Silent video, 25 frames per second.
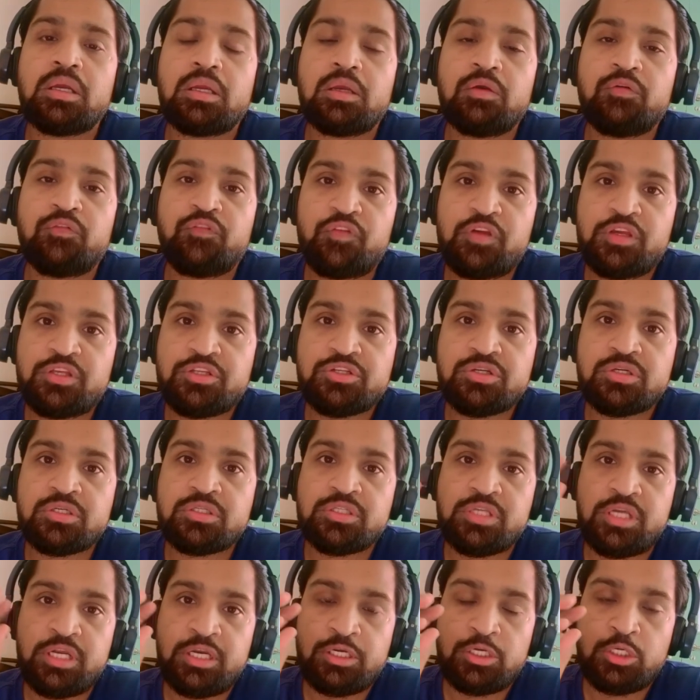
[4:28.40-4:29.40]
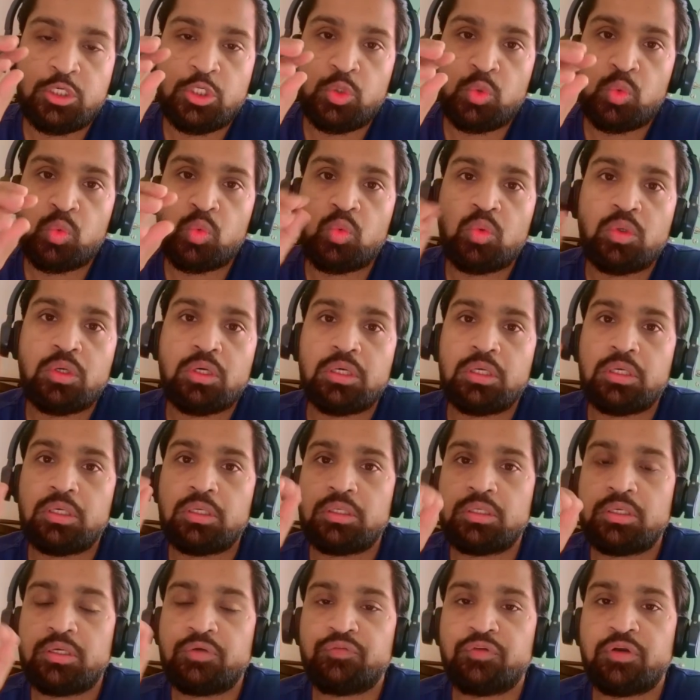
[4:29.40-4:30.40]
features into
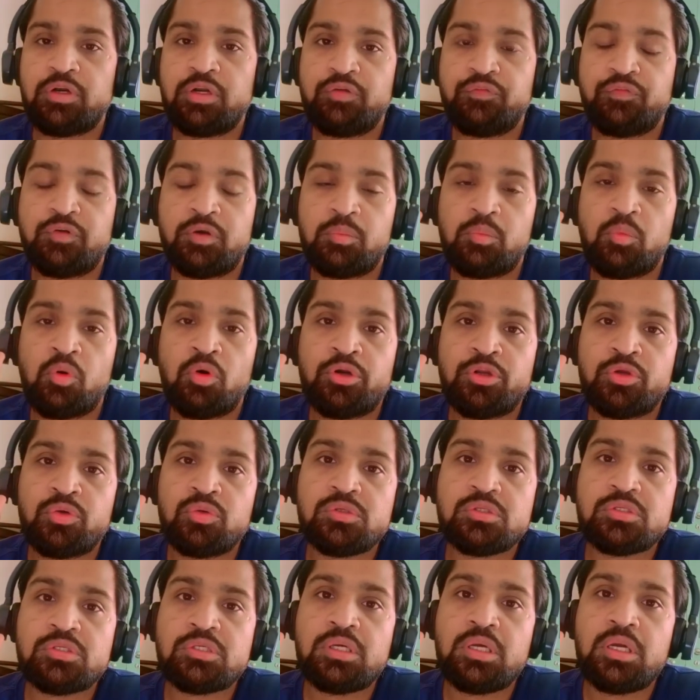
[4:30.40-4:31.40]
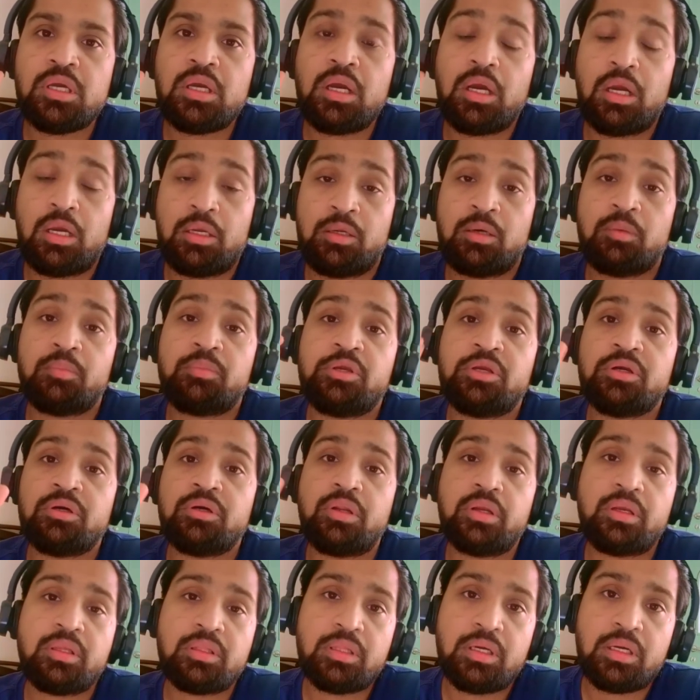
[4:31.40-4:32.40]
different modules, and I'm
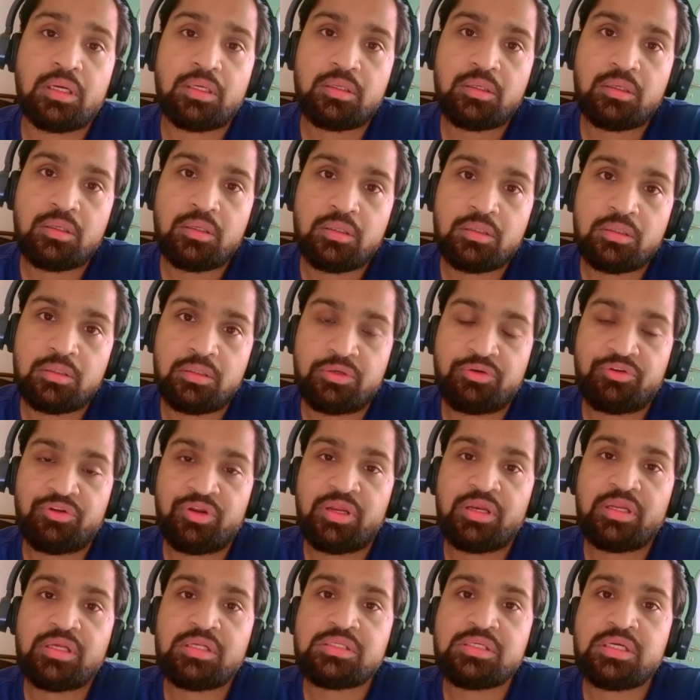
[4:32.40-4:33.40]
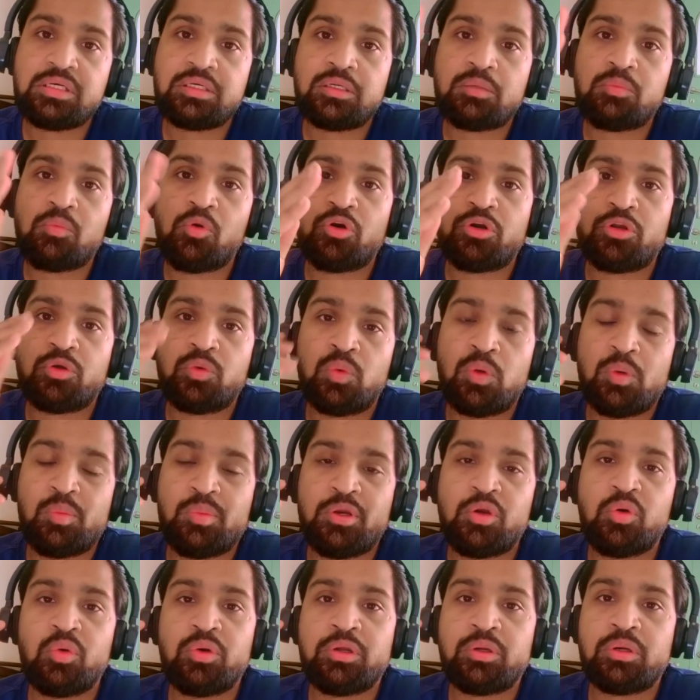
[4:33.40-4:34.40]
hearing that the training center module will be
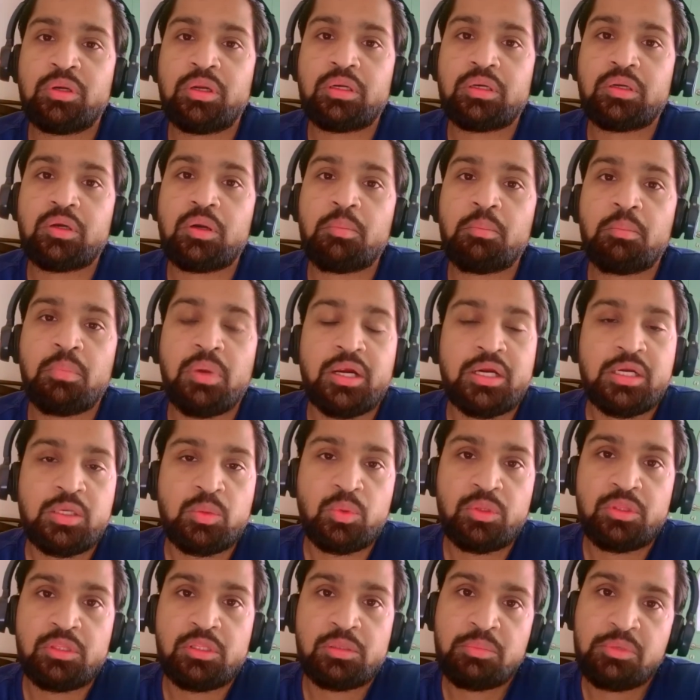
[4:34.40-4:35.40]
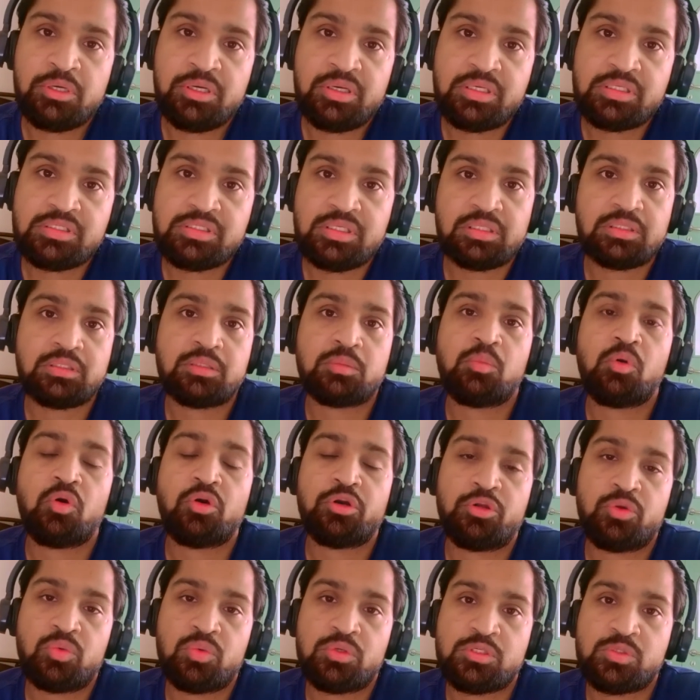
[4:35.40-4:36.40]
going to get combined with the meeting center
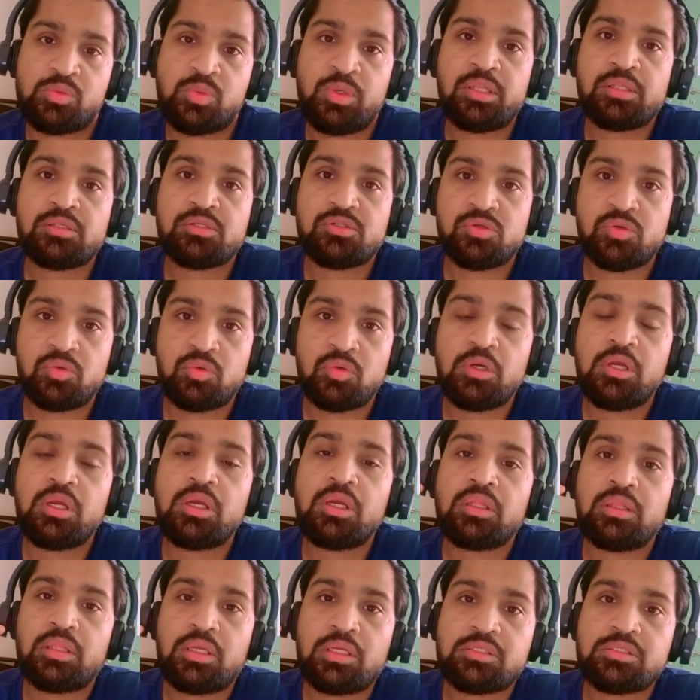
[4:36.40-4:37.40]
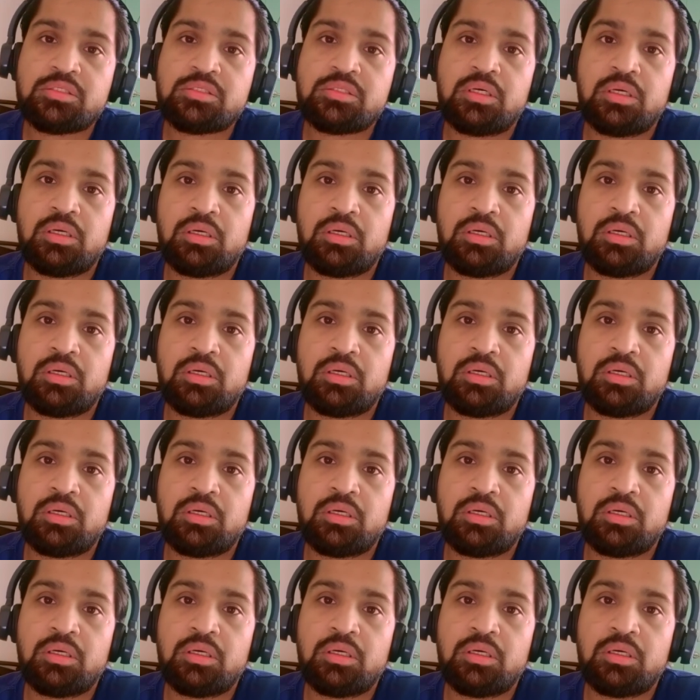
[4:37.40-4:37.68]
module as well. So that's